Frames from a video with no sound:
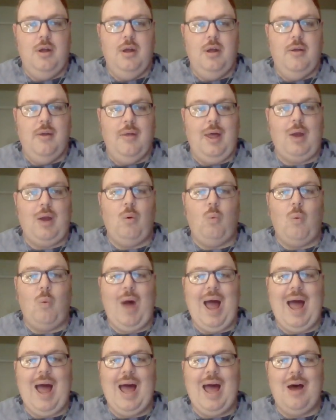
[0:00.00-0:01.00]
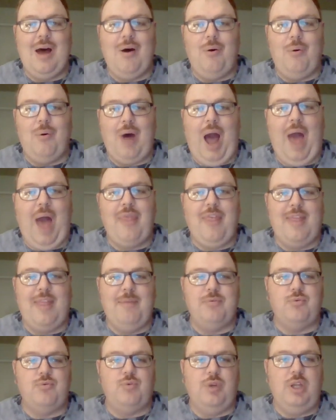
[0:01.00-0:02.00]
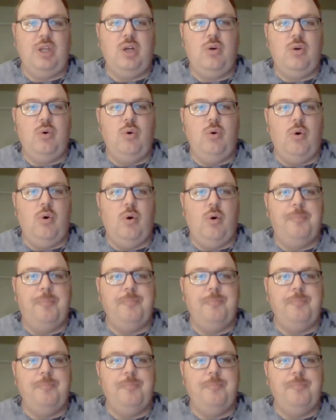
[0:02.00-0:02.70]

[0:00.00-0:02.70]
Like, wow, I thought that was really cool.